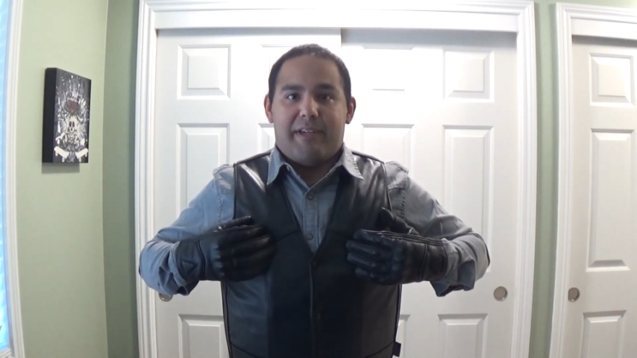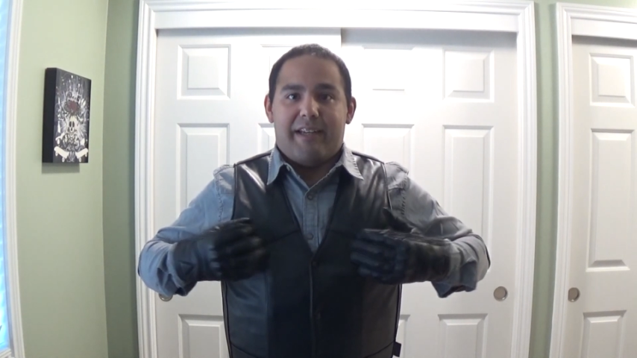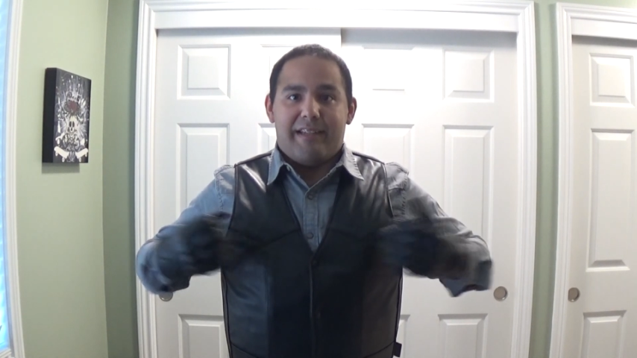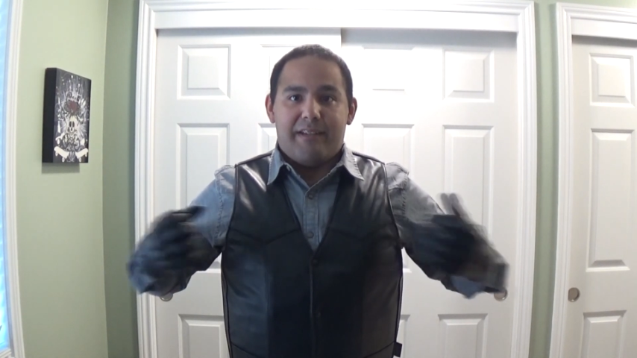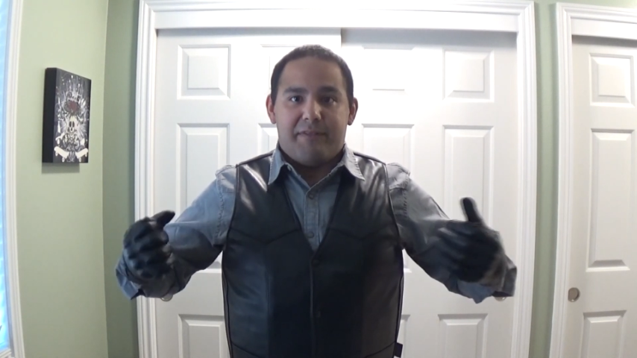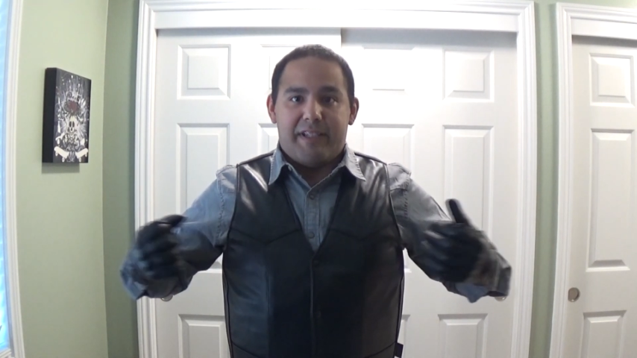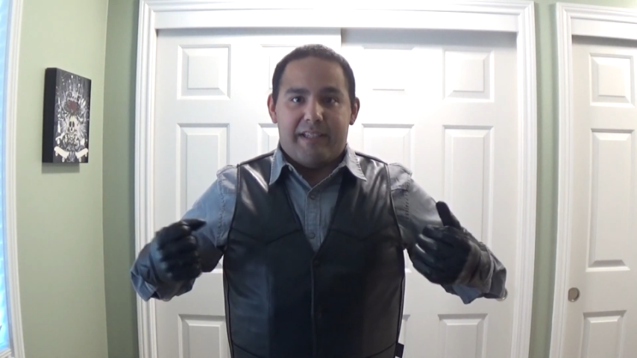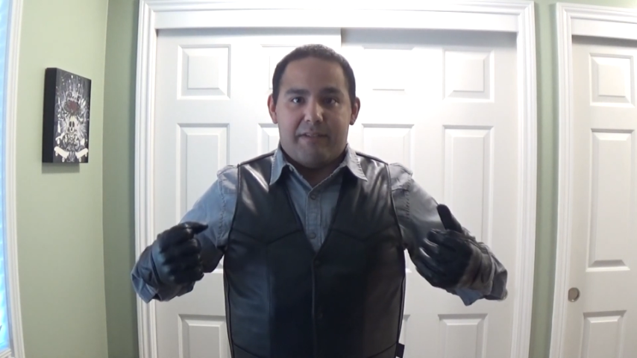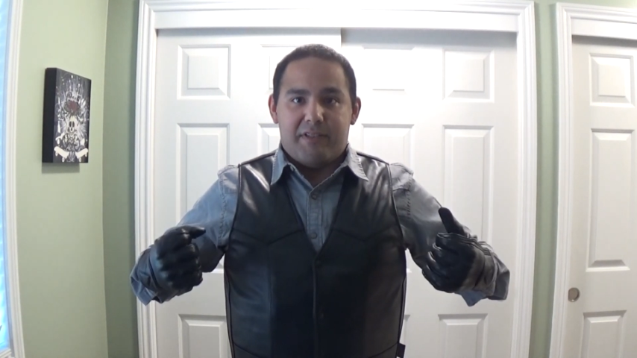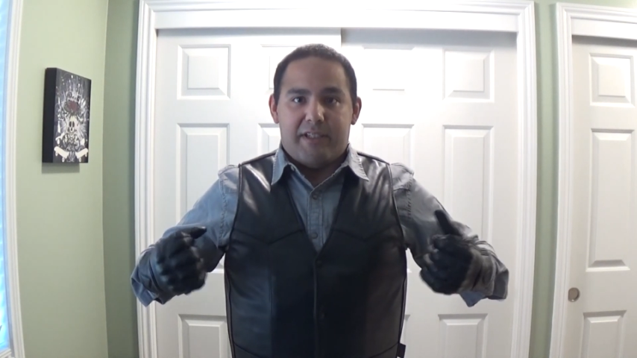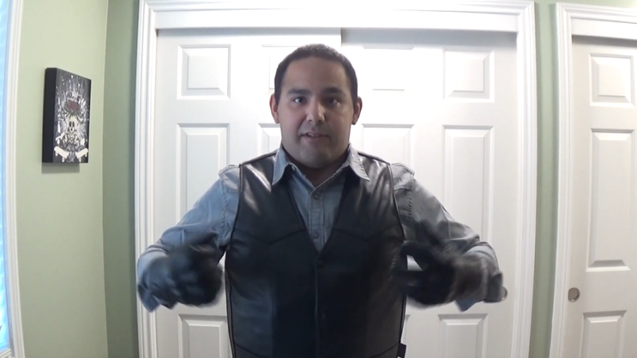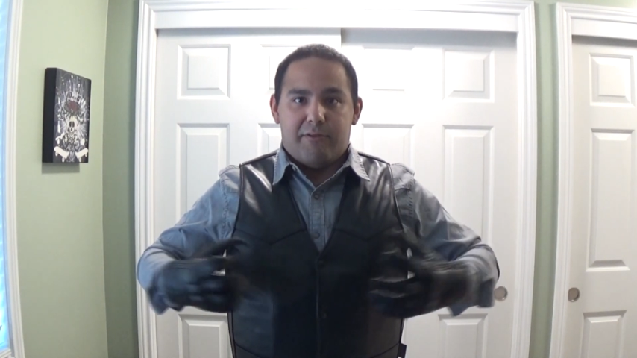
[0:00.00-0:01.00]
and it definitely
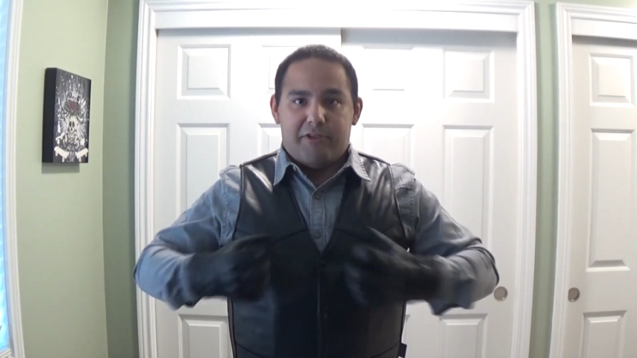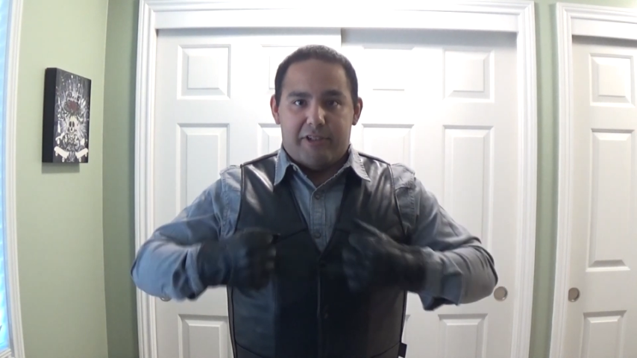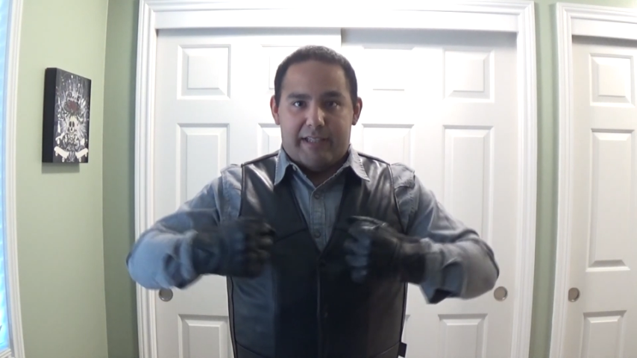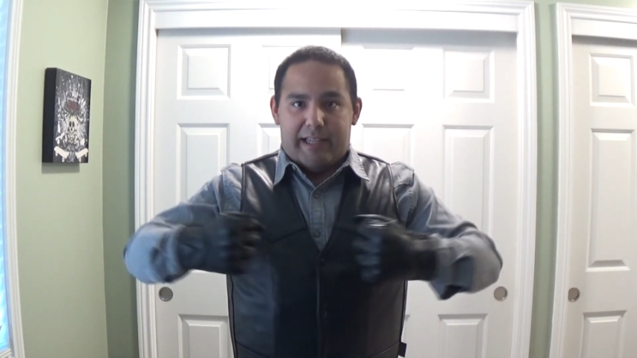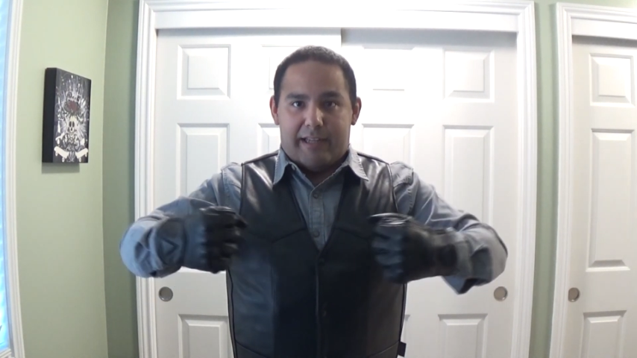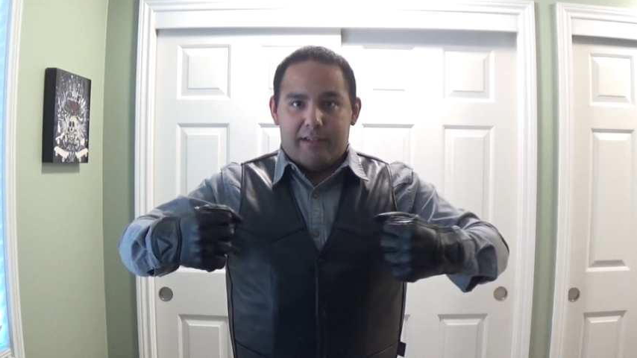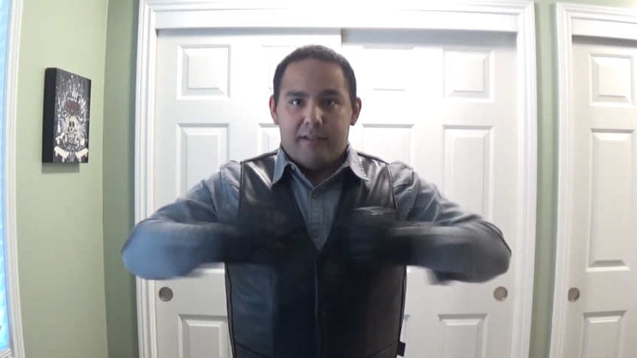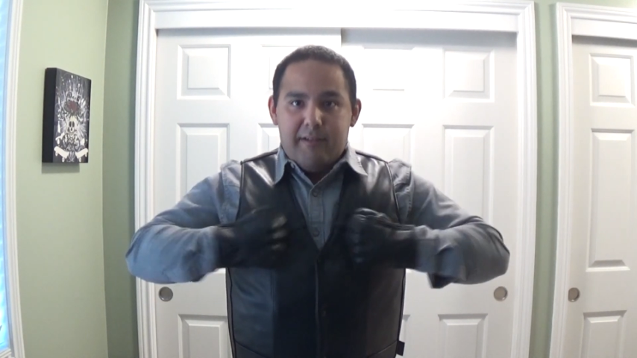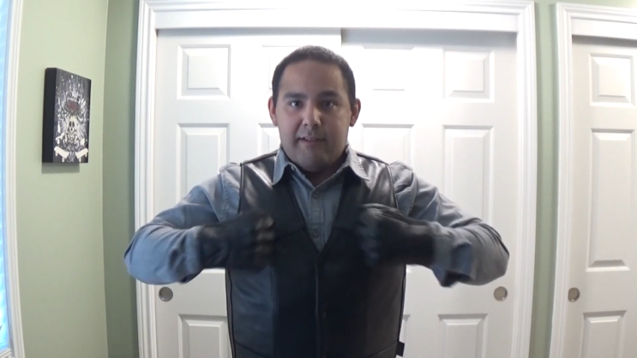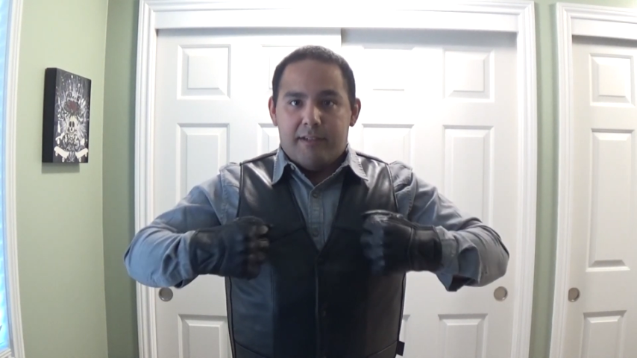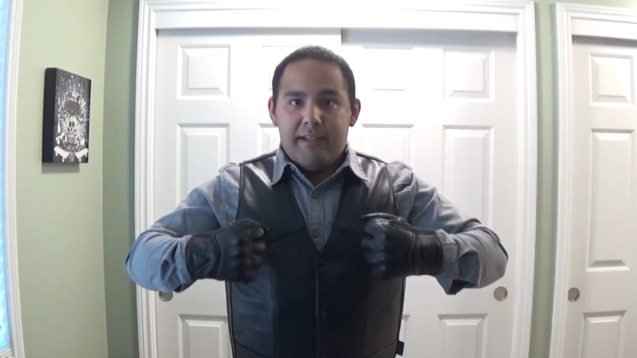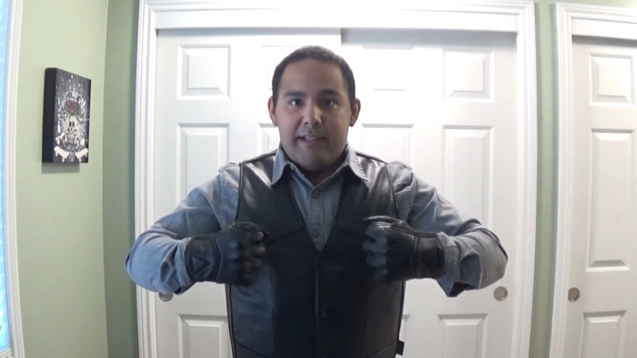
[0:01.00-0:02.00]
gives the illusion that
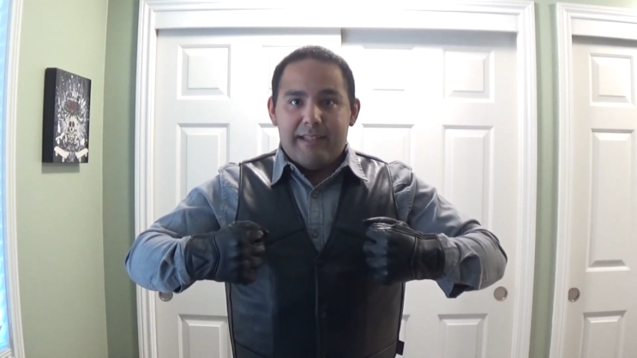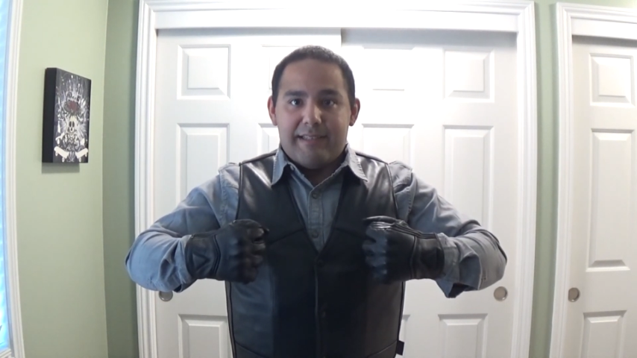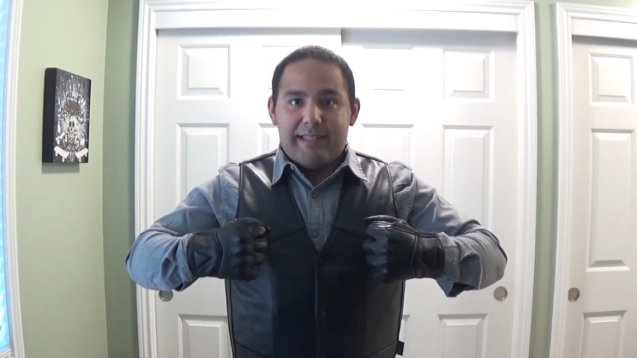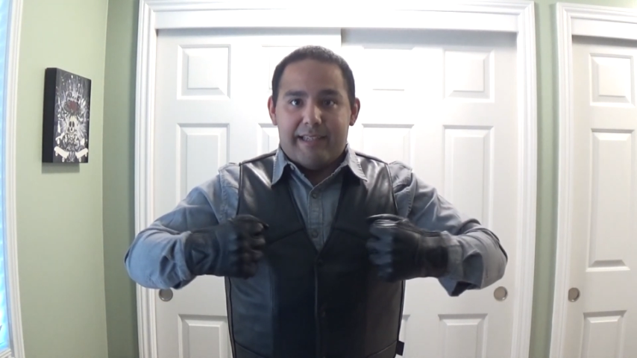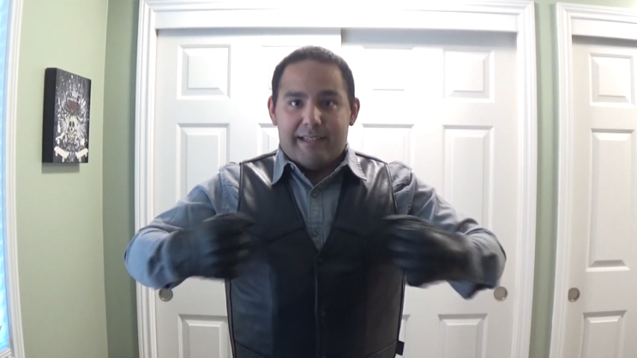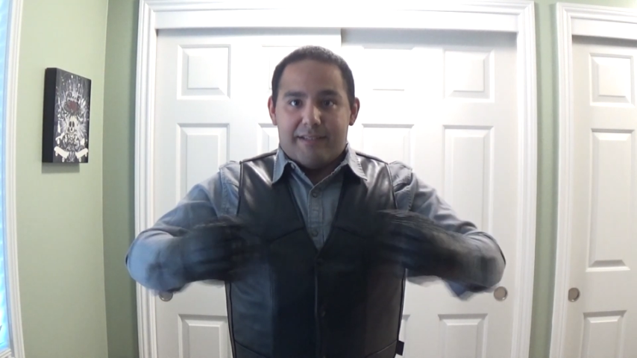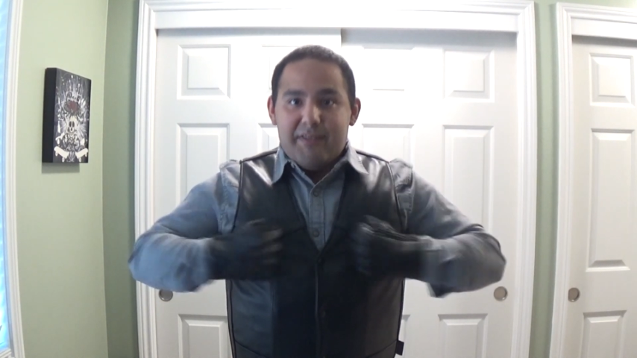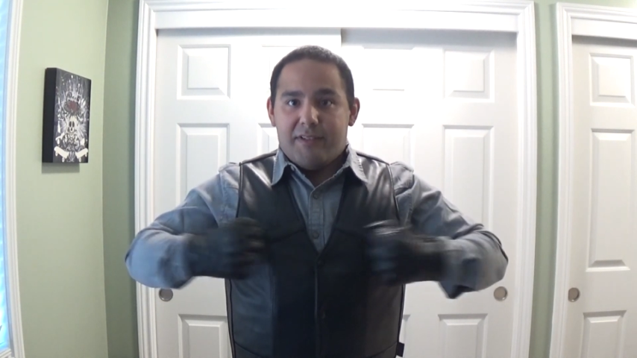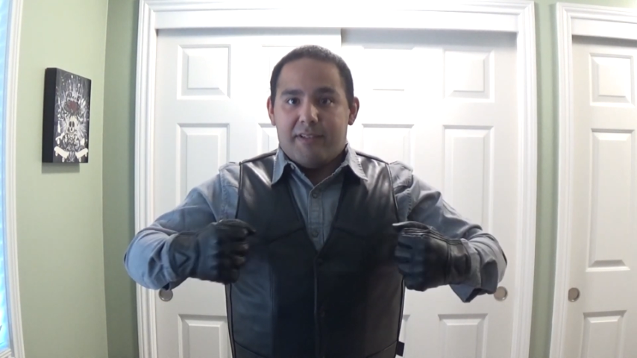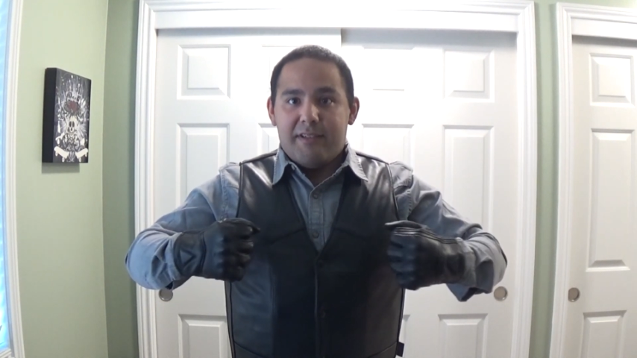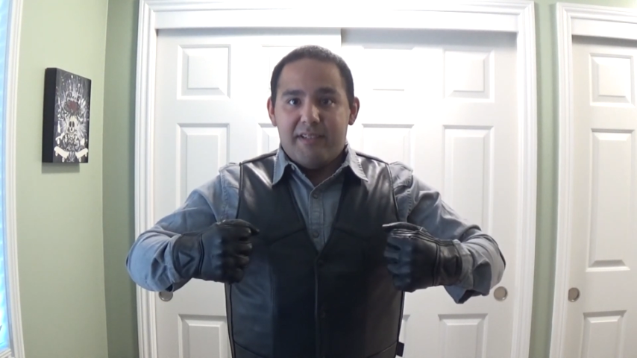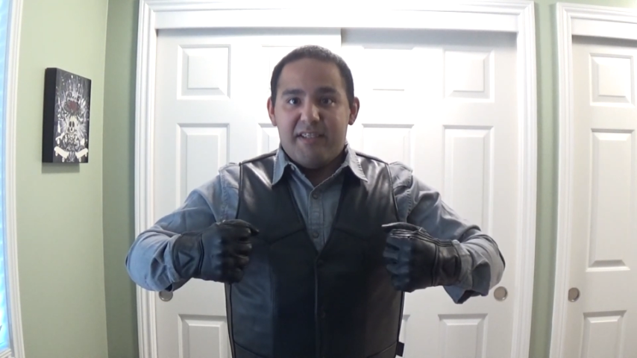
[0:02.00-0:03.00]
this thing
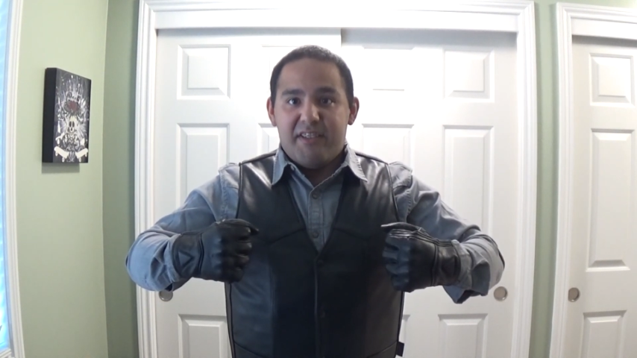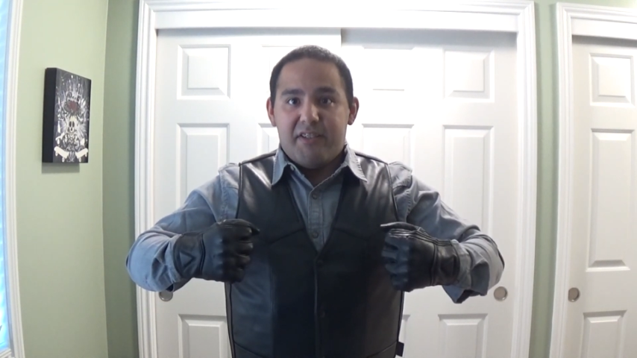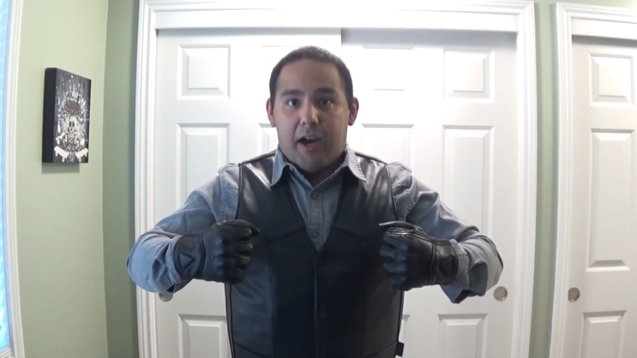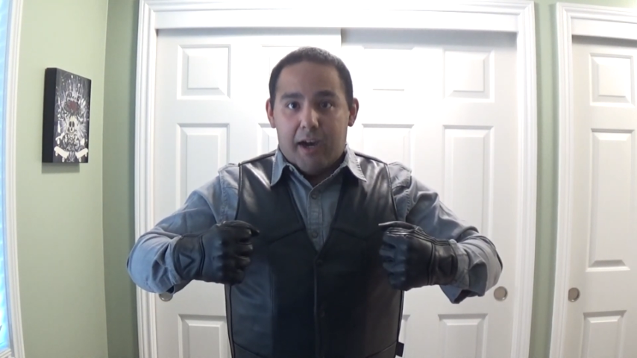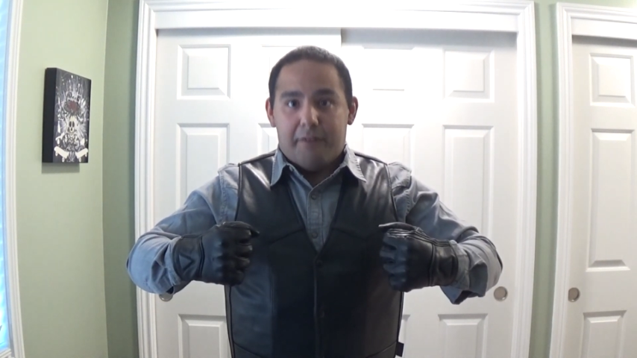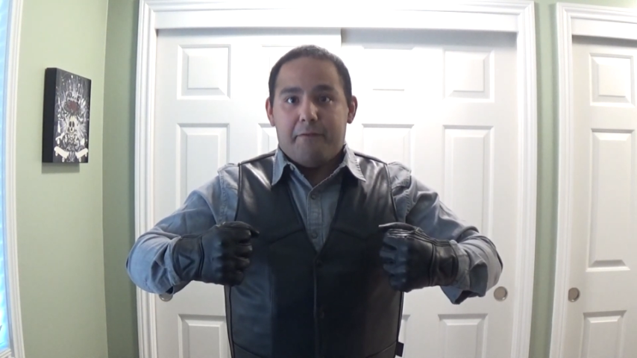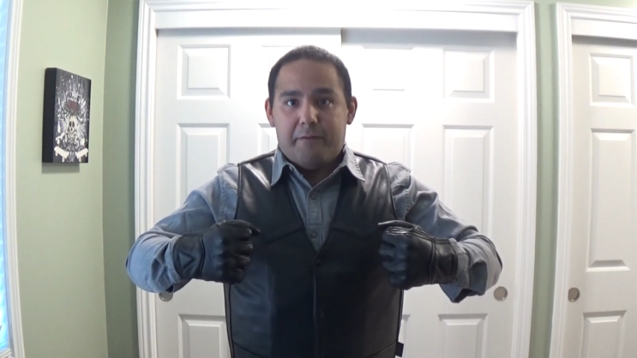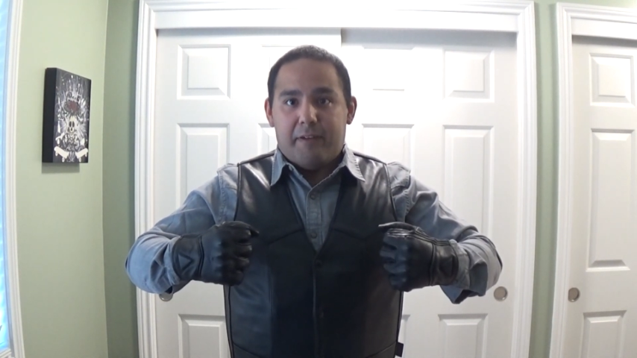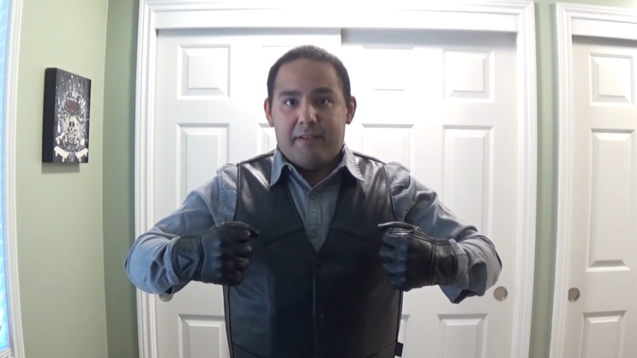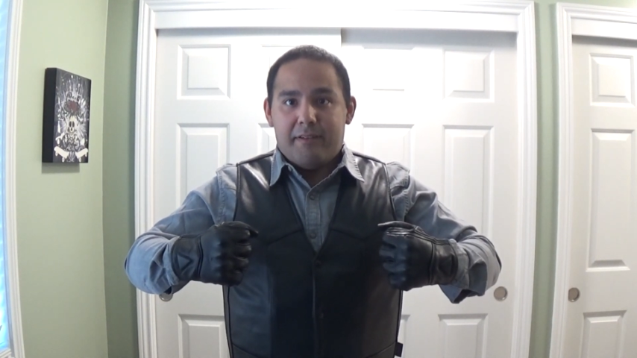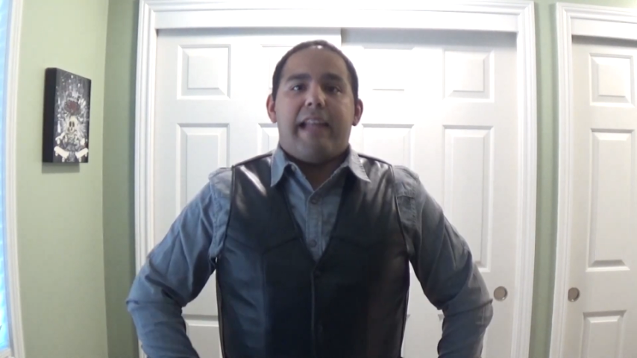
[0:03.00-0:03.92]
is tough.